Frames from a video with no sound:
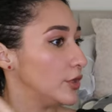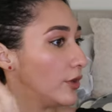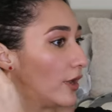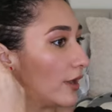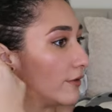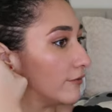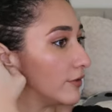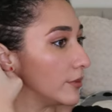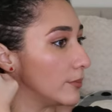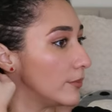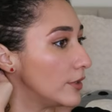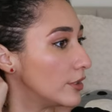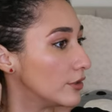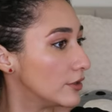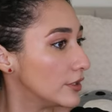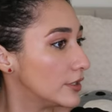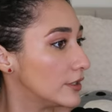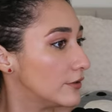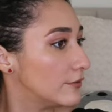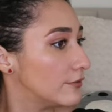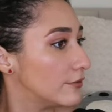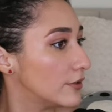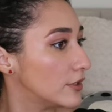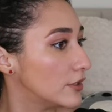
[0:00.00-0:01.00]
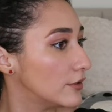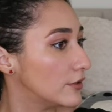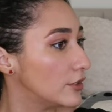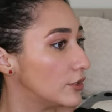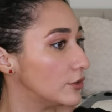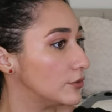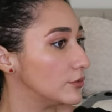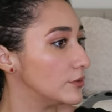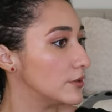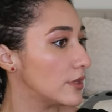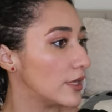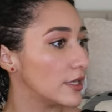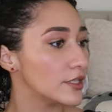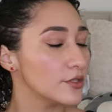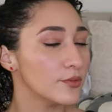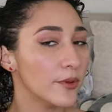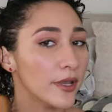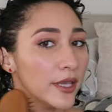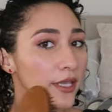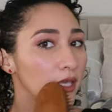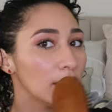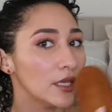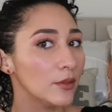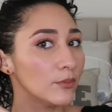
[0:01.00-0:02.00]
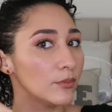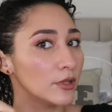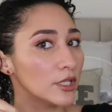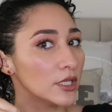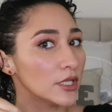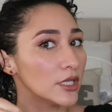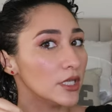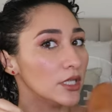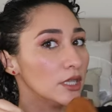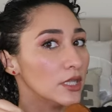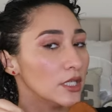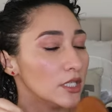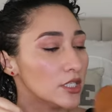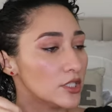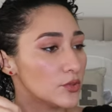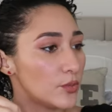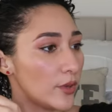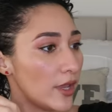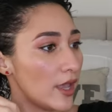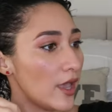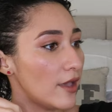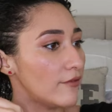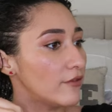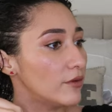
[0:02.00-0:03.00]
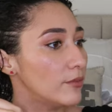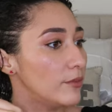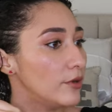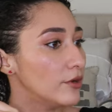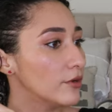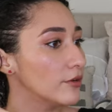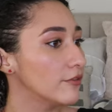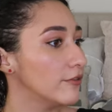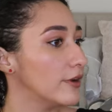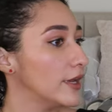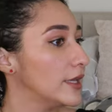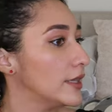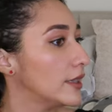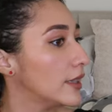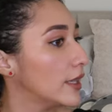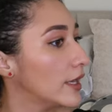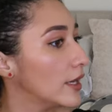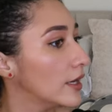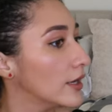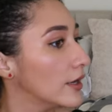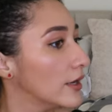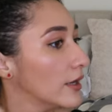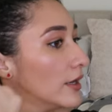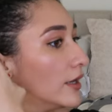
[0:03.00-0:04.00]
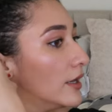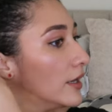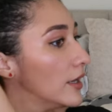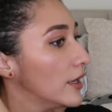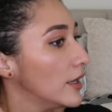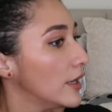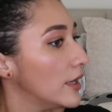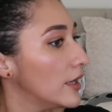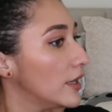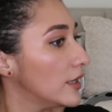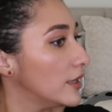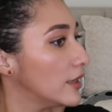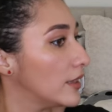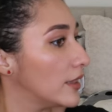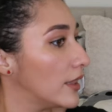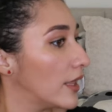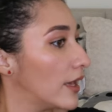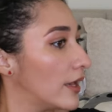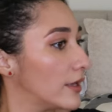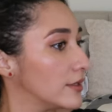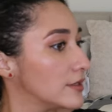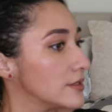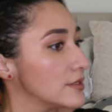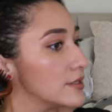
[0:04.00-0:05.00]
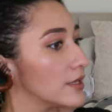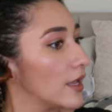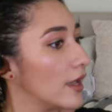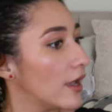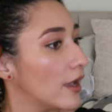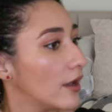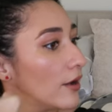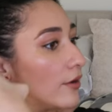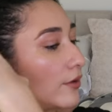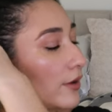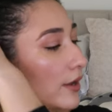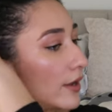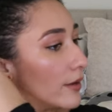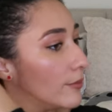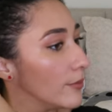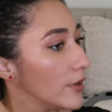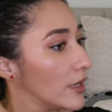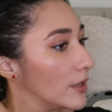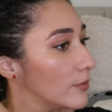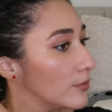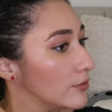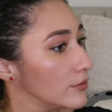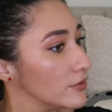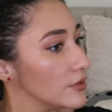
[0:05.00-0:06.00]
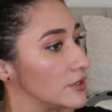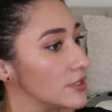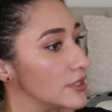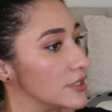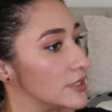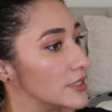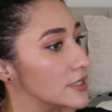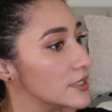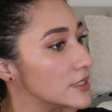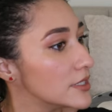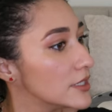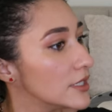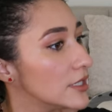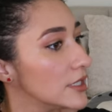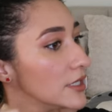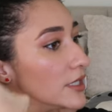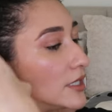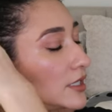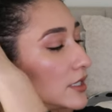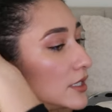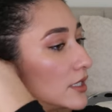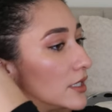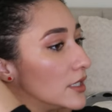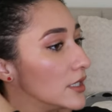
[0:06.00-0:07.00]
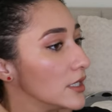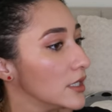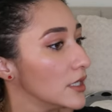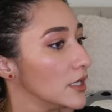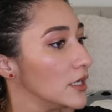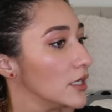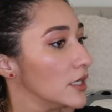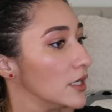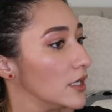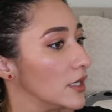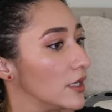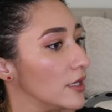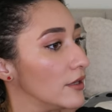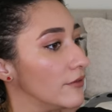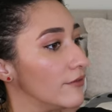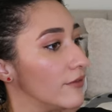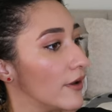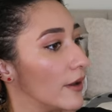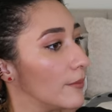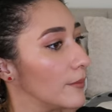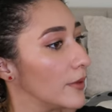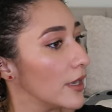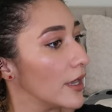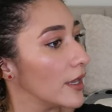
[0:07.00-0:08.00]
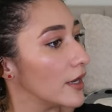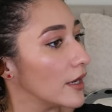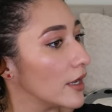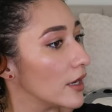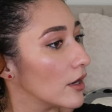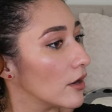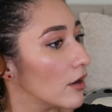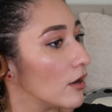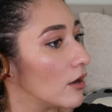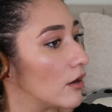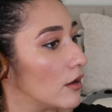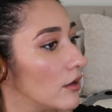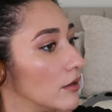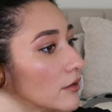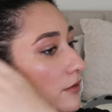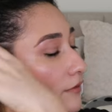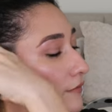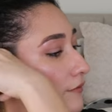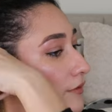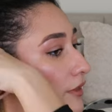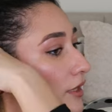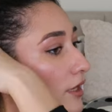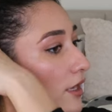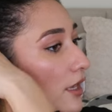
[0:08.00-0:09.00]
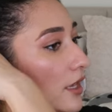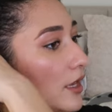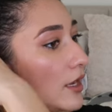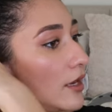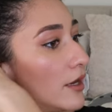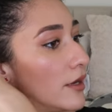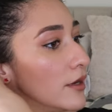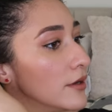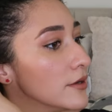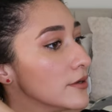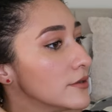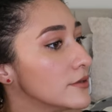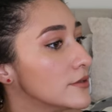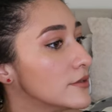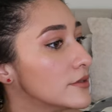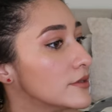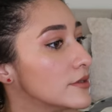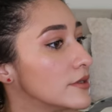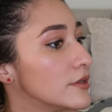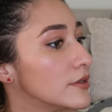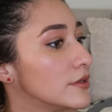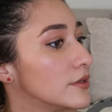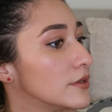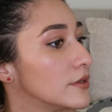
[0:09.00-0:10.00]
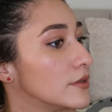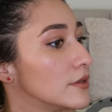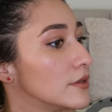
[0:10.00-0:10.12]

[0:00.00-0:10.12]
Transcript: you have a mirror in front of you that's why I keep looking this way I have a mirror right there and that's how I'm able to see if I'm getting all of the hairs